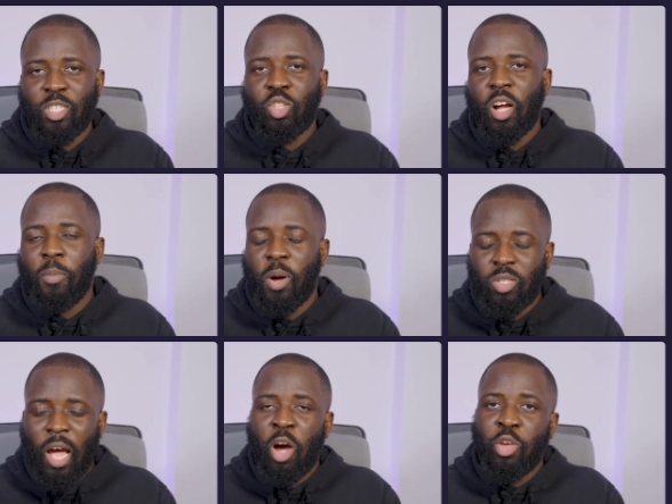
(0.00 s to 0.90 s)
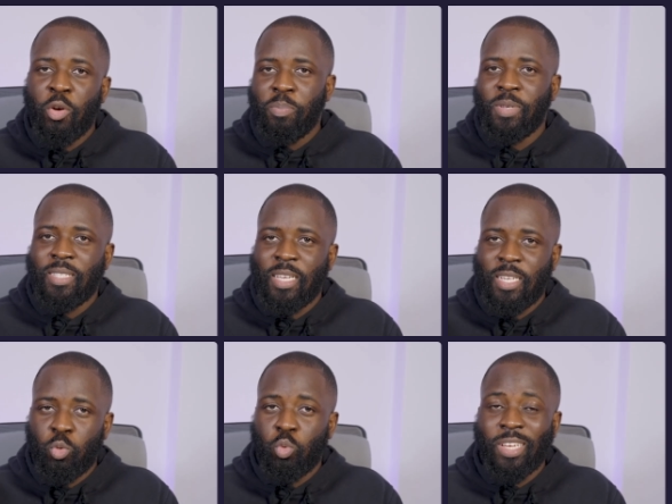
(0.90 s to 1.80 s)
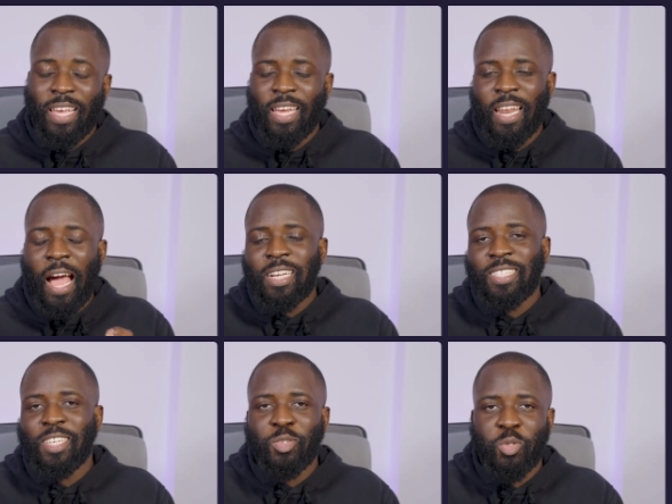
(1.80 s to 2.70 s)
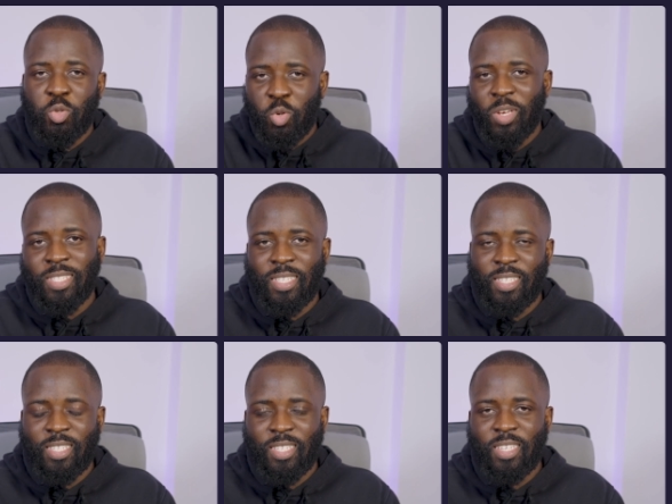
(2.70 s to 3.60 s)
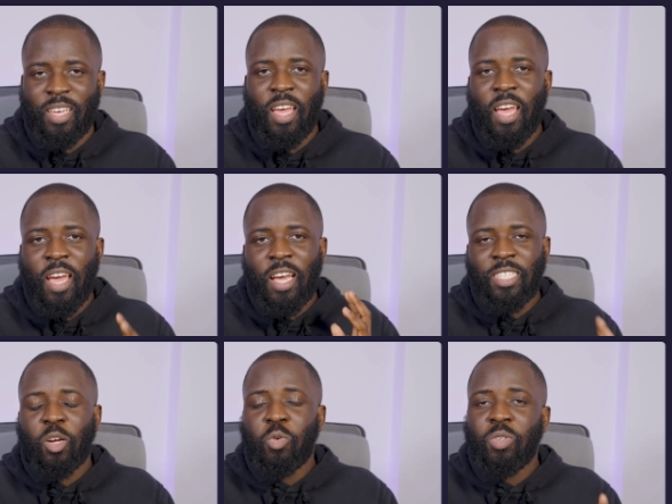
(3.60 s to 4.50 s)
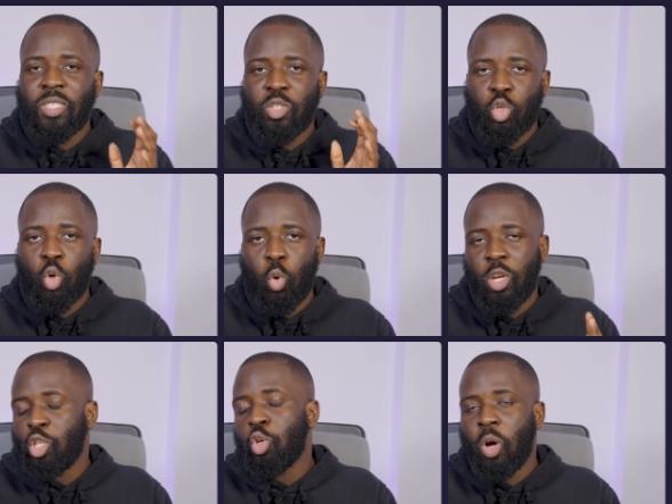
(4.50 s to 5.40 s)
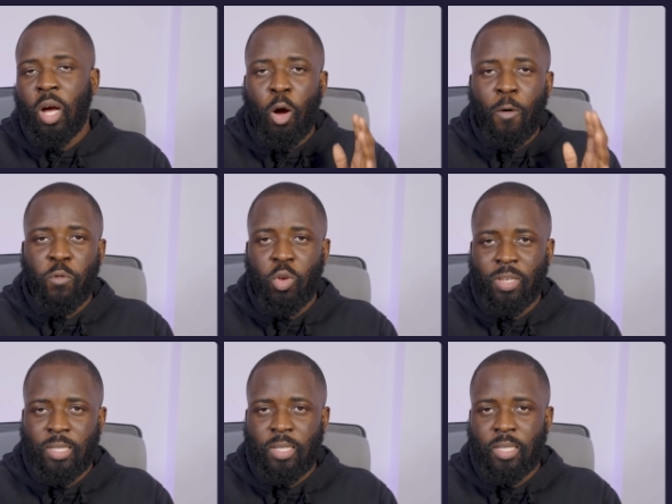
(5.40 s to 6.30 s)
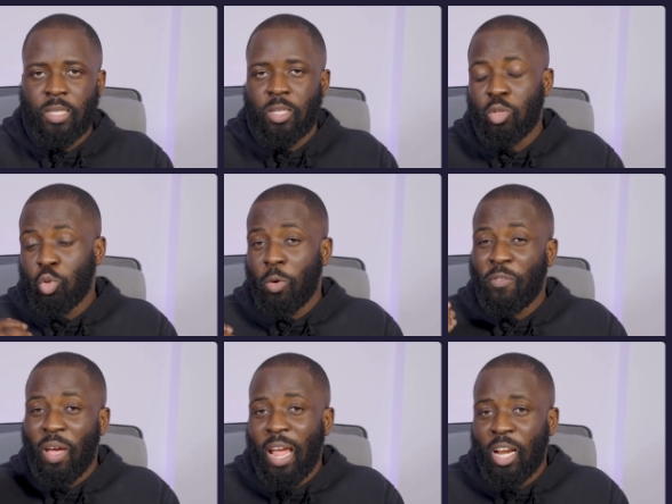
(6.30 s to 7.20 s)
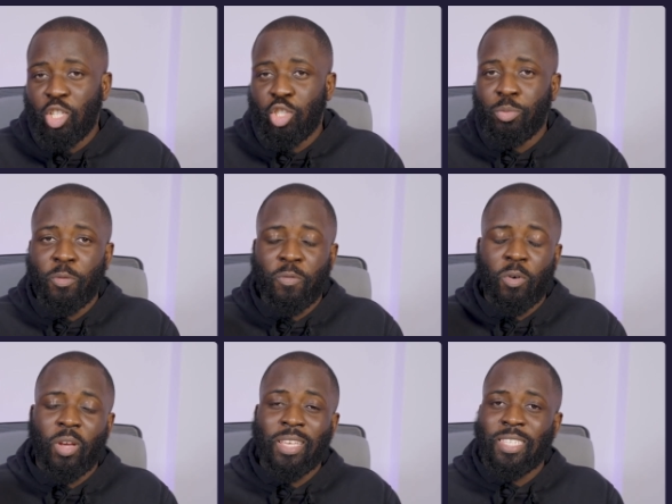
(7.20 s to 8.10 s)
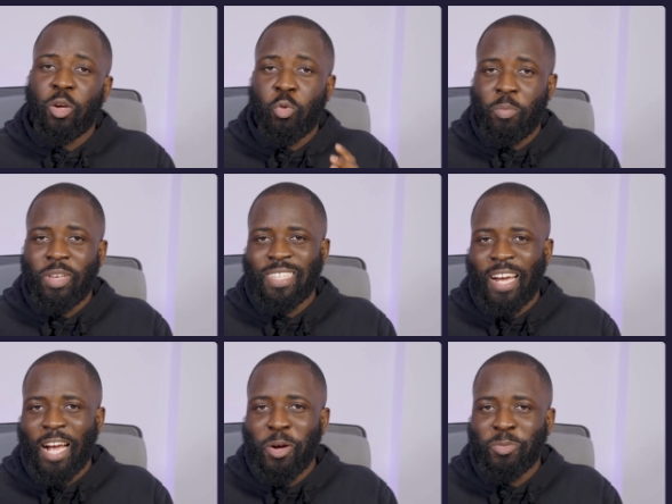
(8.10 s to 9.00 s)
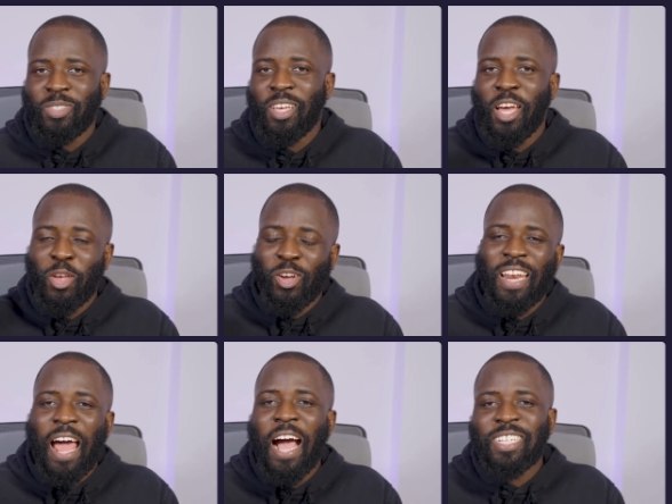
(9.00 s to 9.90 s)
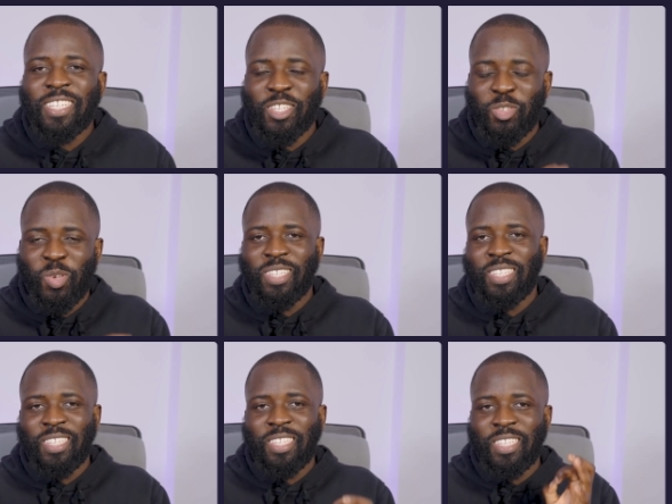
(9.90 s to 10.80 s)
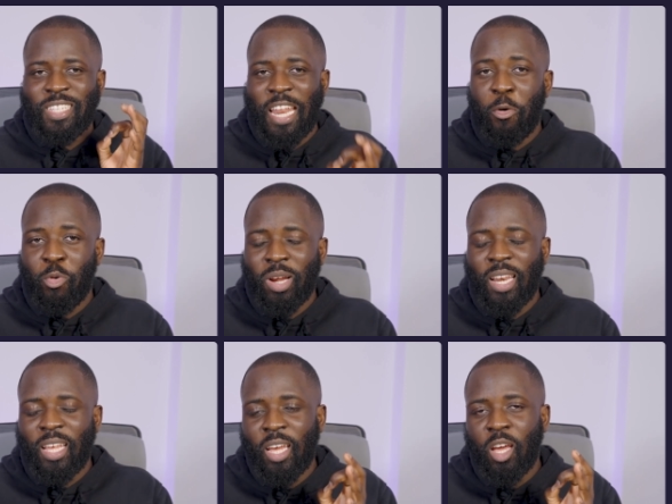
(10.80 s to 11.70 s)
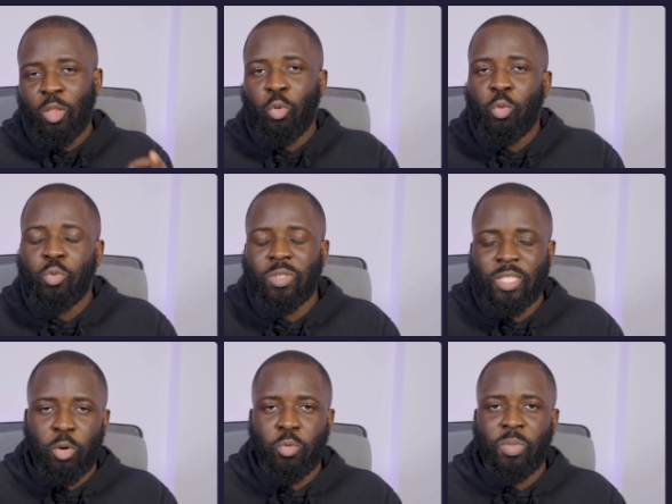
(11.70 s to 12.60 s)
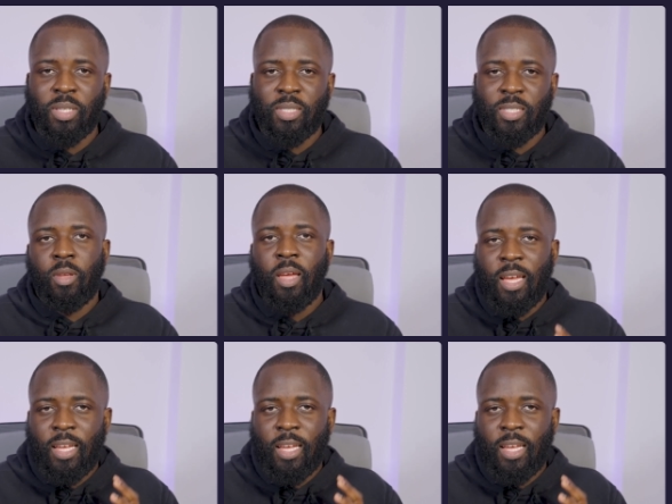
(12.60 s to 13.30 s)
let's talk about how your business would gain access to USDC. Circle is the sole issuer of USDC, so if you are eligible for a Circle Mint account, you can access USDC directly through Circle Mint.